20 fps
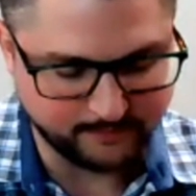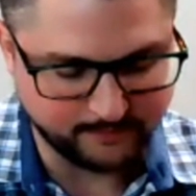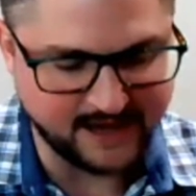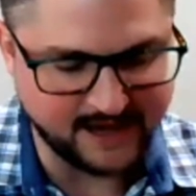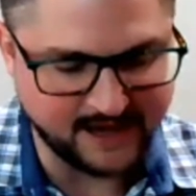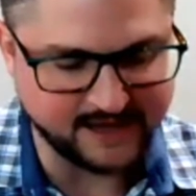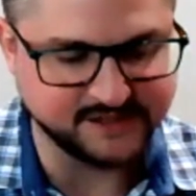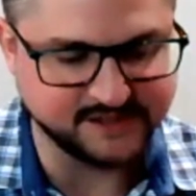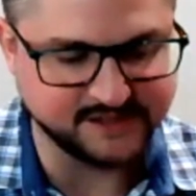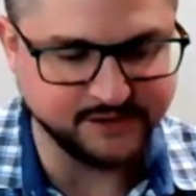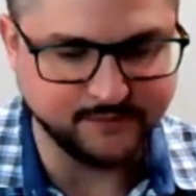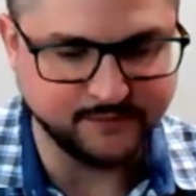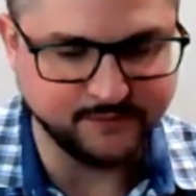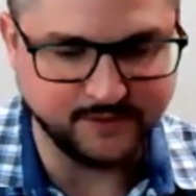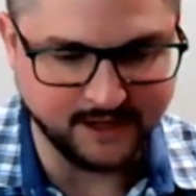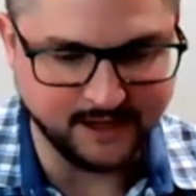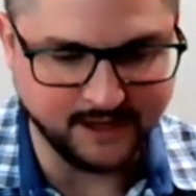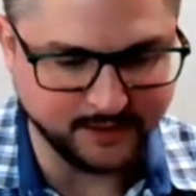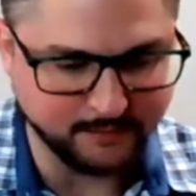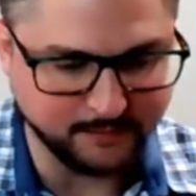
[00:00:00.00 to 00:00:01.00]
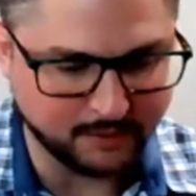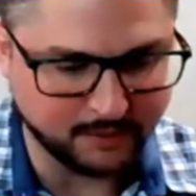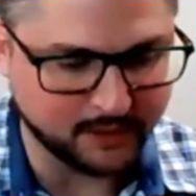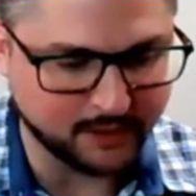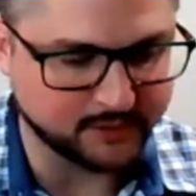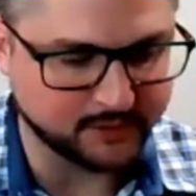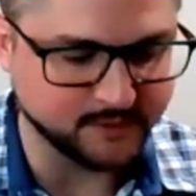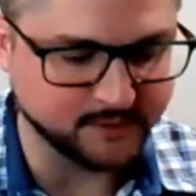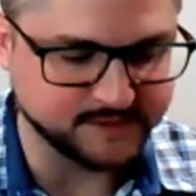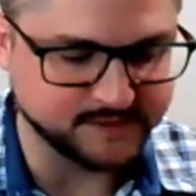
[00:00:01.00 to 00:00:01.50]
passive and in
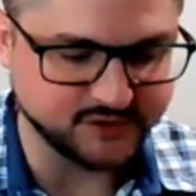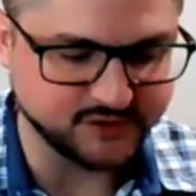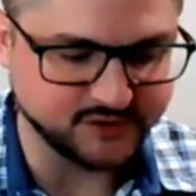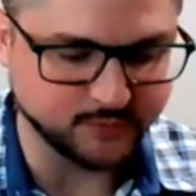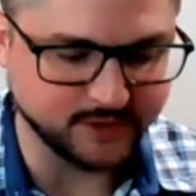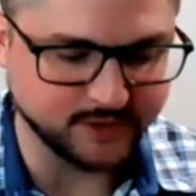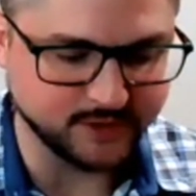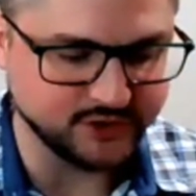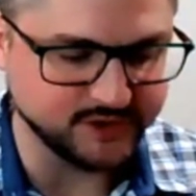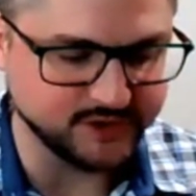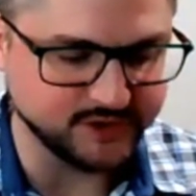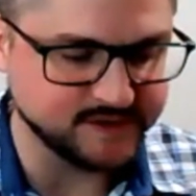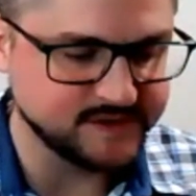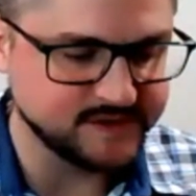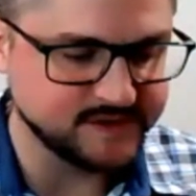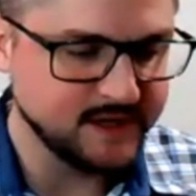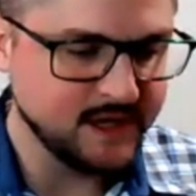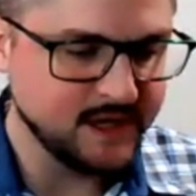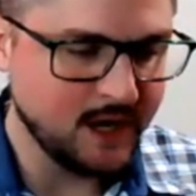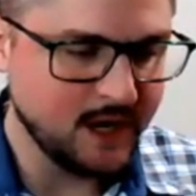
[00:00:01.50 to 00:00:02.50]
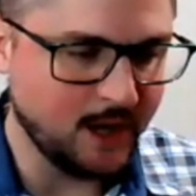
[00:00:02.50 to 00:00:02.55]
barcode situations.